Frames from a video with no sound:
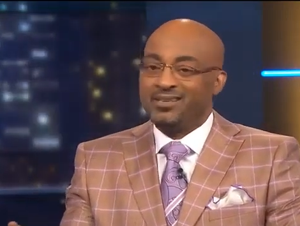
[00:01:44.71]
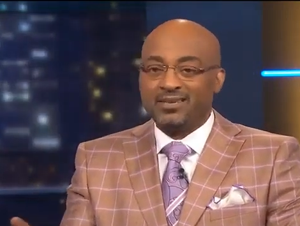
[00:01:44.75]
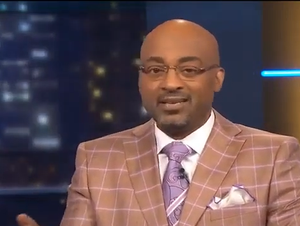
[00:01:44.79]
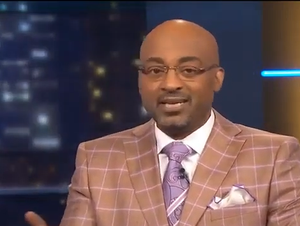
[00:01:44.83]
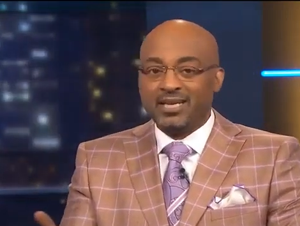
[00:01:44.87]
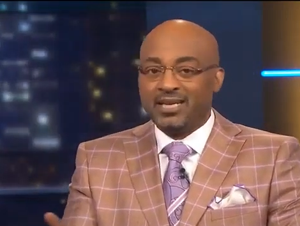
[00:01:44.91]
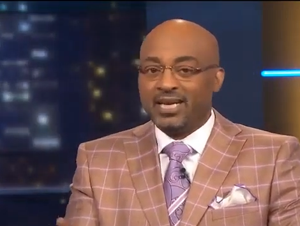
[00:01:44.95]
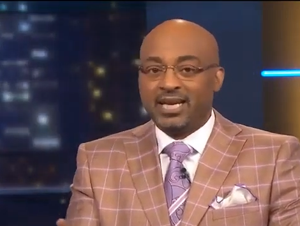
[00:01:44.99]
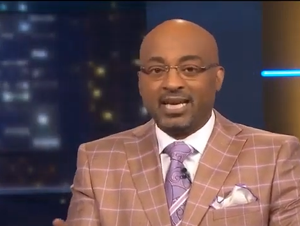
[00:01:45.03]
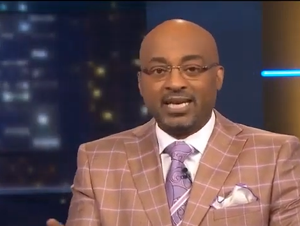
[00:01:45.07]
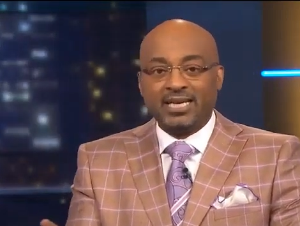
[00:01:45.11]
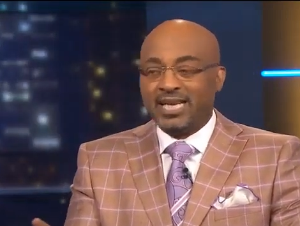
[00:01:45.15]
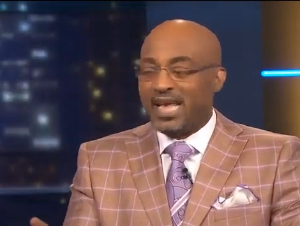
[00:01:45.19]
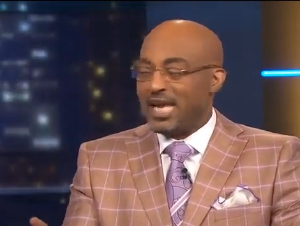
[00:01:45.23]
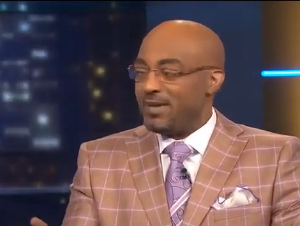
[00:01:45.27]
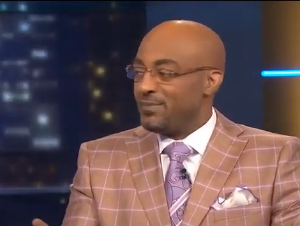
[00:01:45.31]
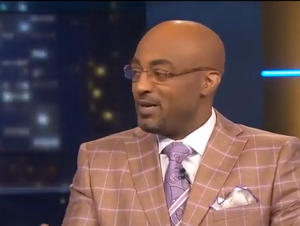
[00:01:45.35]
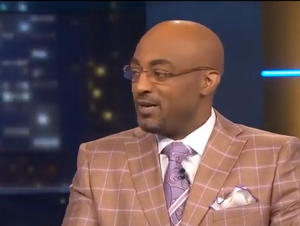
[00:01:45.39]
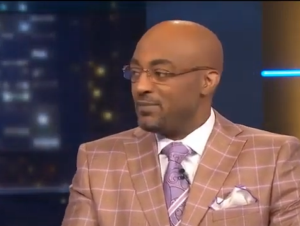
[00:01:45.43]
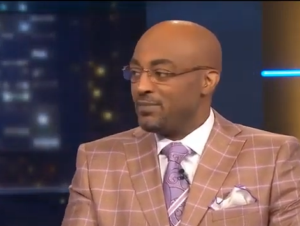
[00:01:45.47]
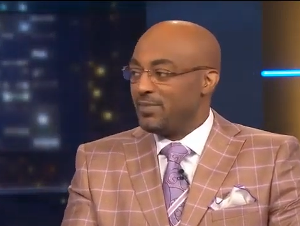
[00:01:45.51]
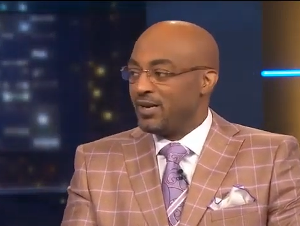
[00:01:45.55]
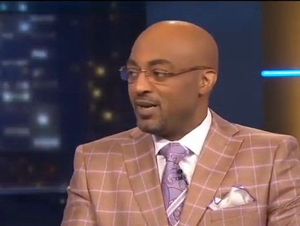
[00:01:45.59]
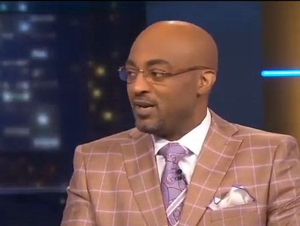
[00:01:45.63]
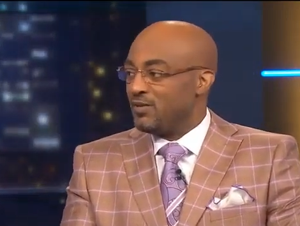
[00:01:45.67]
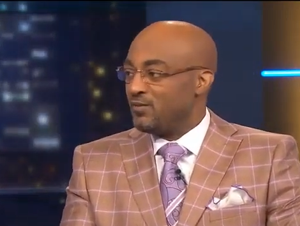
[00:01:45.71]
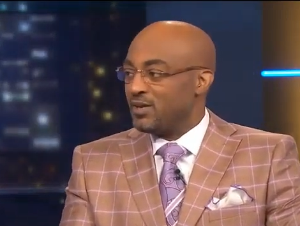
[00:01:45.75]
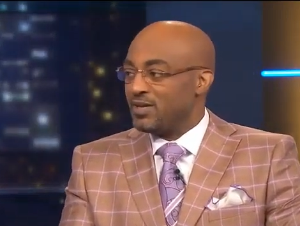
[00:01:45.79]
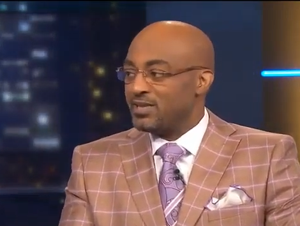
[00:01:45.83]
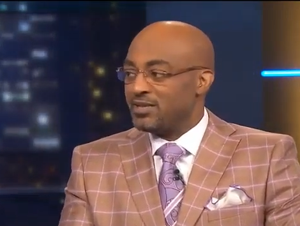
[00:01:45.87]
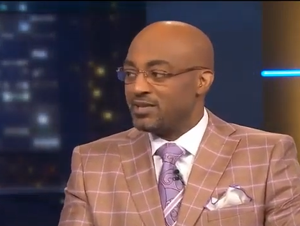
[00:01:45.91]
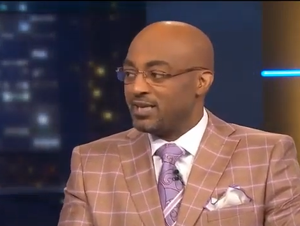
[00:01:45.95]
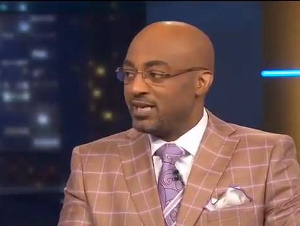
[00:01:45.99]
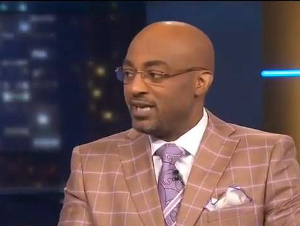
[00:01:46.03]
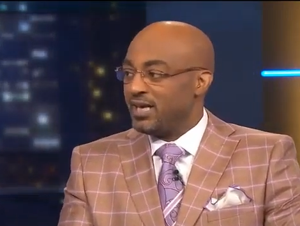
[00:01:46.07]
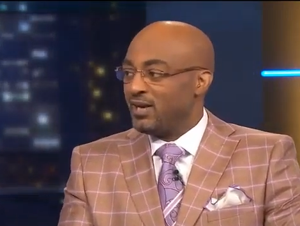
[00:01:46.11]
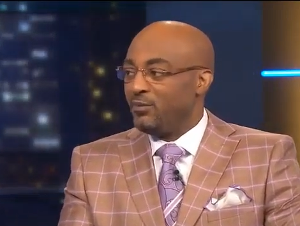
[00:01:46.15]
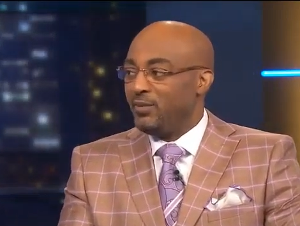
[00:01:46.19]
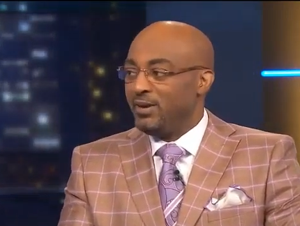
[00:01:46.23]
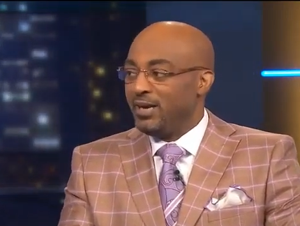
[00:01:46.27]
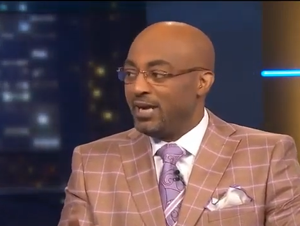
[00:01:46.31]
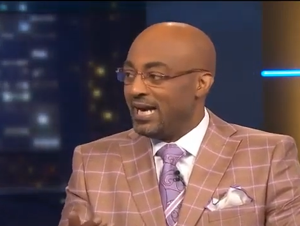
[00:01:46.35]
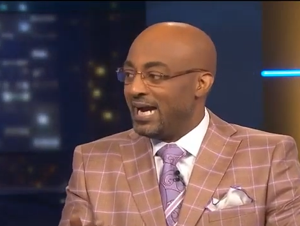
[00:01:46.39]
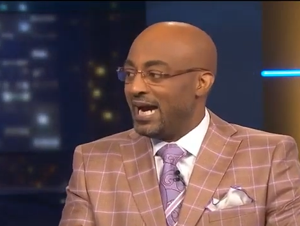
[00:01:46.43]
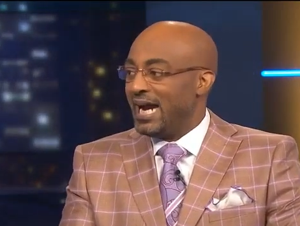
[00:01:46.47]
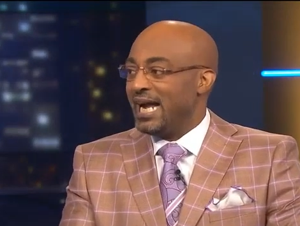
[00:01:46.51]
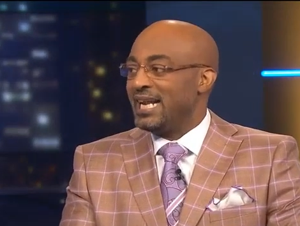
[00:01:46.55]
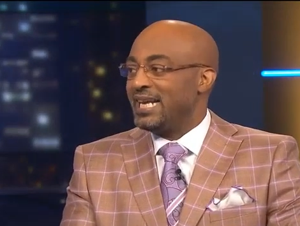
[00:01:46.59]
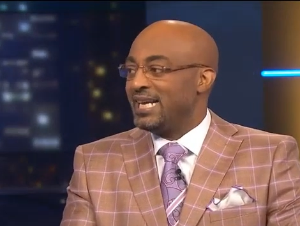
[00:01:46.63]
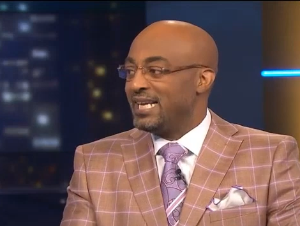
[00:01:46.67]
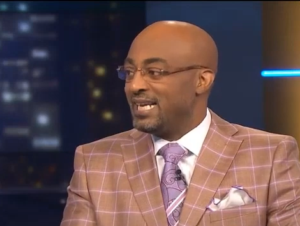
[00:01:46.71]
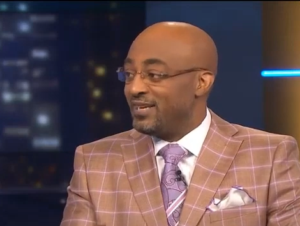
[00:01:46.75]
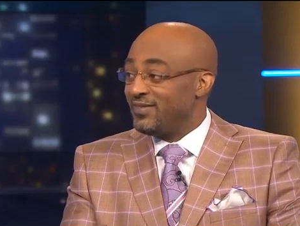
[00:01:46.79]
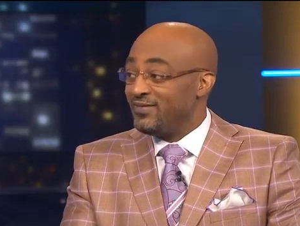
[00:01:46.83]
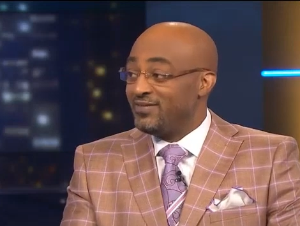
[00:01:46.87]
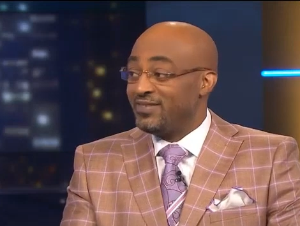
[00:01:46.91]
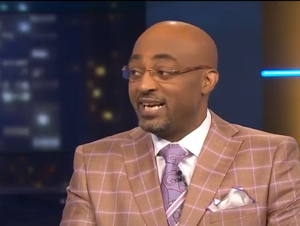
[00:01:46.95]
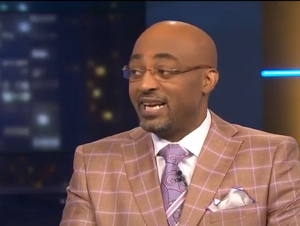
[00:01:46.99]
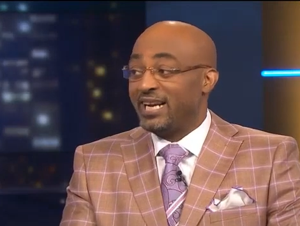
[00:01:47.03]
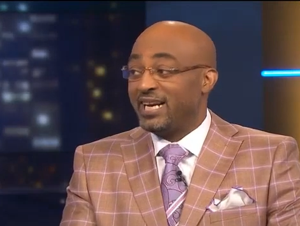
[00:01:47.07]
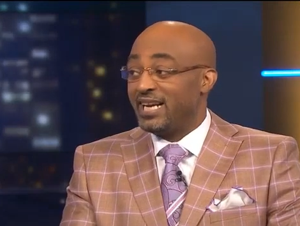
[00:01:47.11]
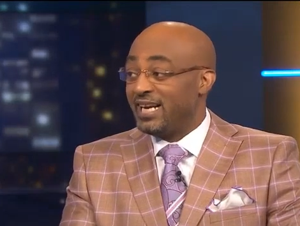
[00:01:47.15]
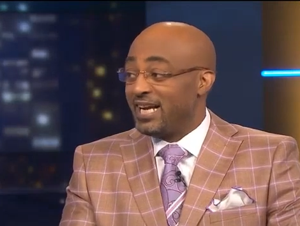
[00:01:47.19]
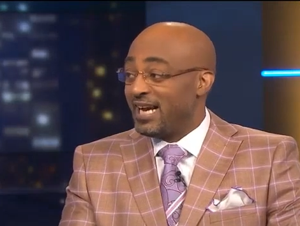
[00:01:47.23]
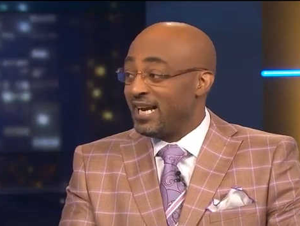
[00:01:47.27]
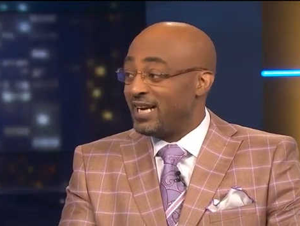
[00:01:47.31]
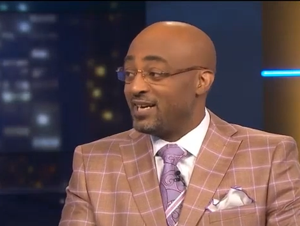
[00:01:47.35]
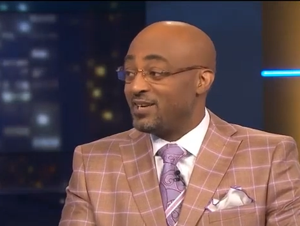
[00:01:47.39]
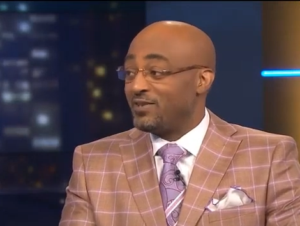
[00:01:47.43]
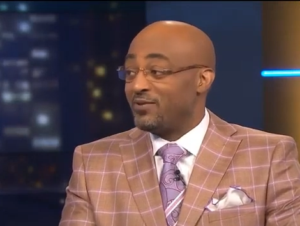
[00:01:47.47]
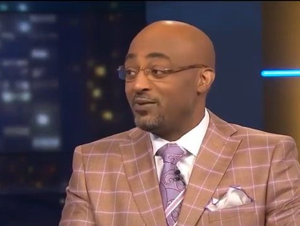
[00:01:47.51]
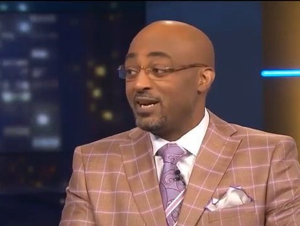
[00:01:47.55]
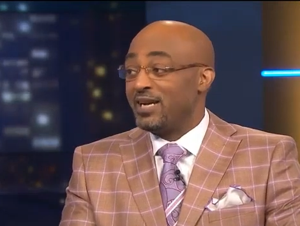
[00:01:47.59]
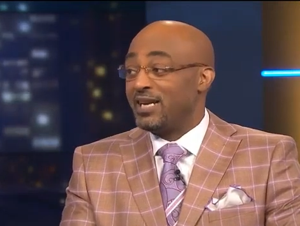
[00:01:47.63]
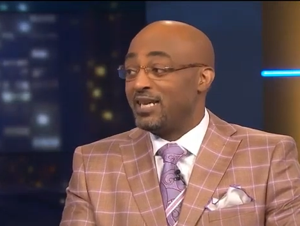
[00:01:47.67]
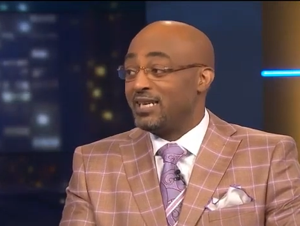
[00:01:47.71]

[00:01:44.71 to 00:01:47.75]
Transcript: And Nate McMillan, once again, we got to give Nate a lot of credit.